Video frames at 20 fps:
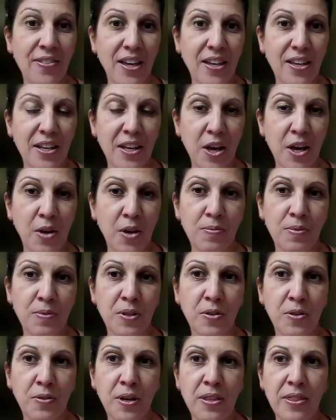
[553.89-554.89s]
that could help.
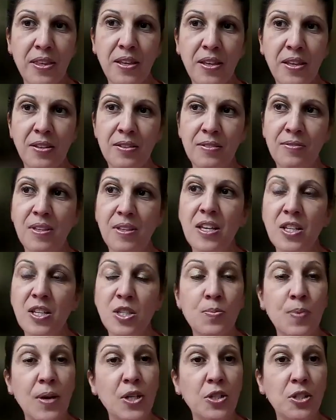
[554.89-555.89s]
I think
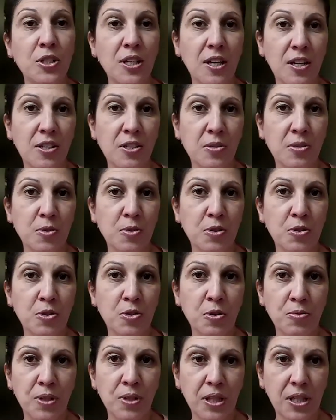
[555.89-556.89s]
especially customers who
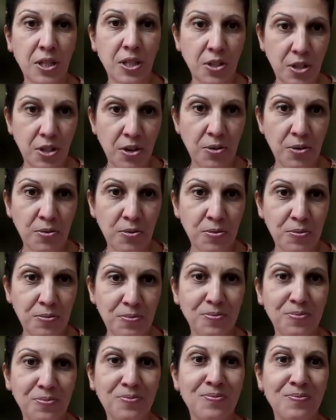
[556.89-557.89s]
don't really know
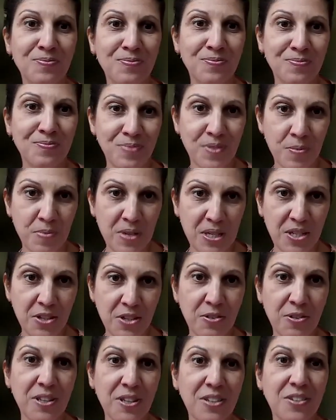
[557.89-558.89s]
the
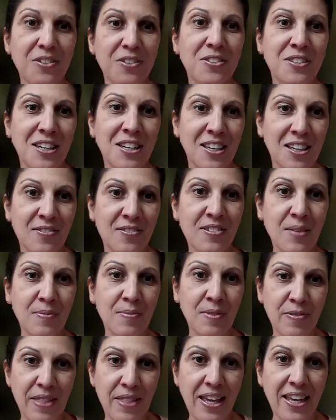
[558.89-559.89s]
materials, it gives them,
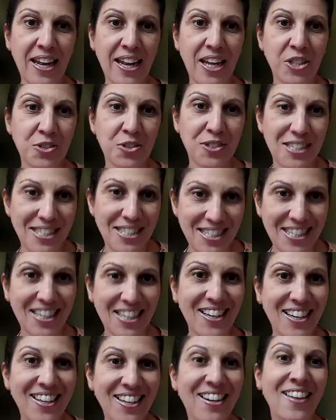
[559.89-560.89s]
if they could actually
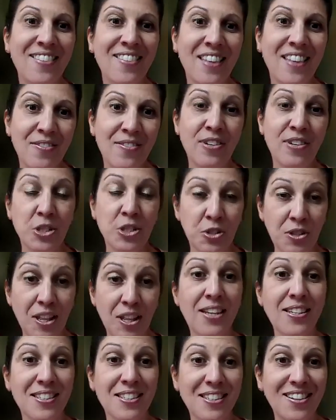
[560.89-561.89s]
see it and then
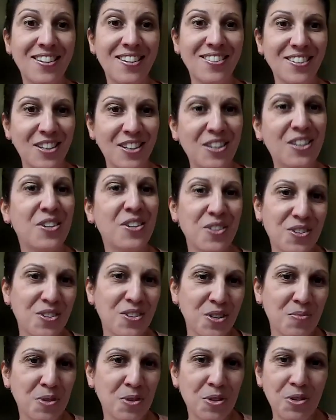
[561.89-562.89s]
visualize it on the
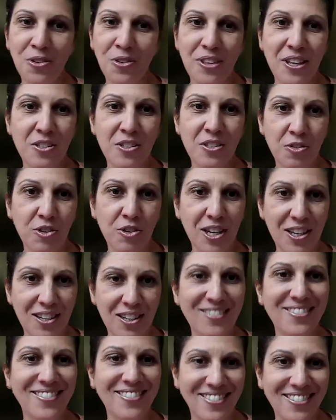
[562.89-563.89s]
computer, that's great.